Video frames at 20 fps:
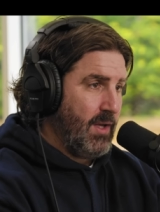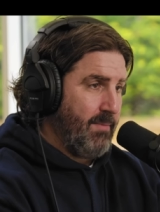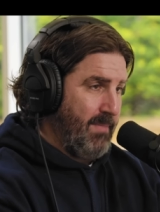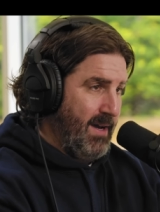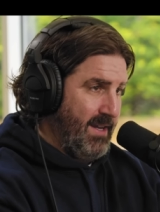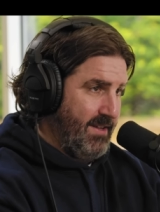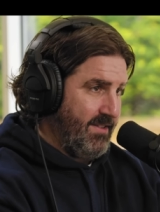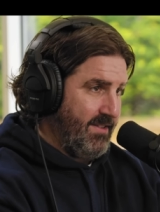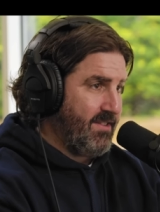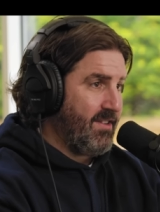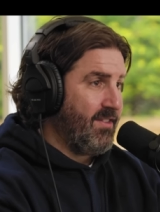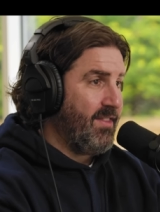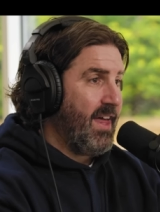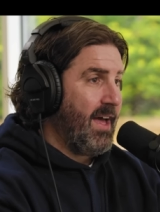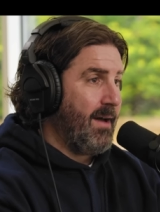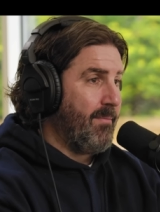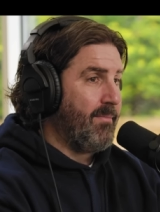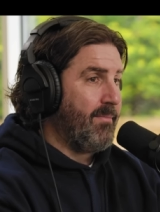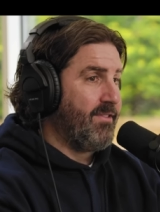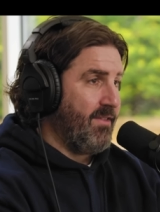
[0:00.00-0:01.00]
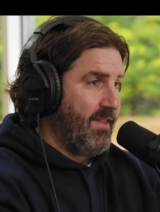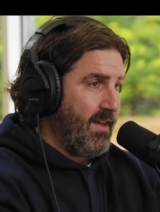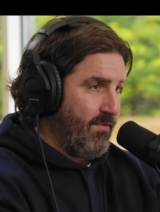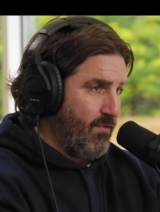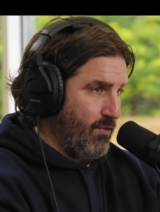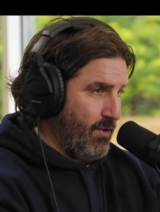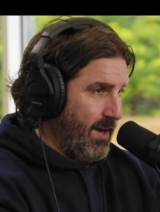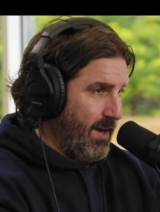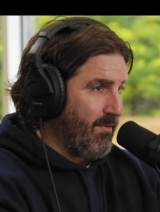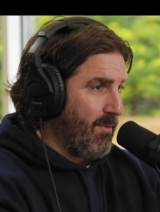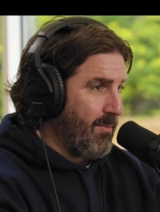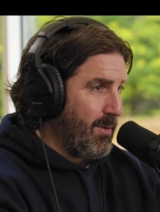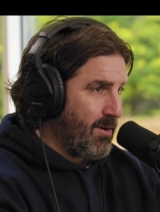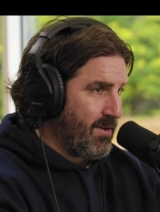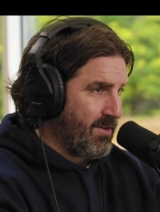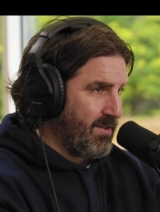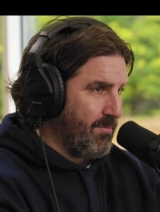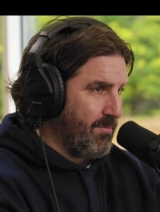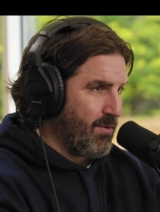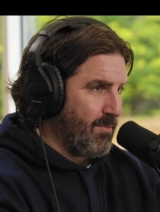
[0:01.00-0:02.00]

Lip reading: It matters to them, so therefore you have a marketing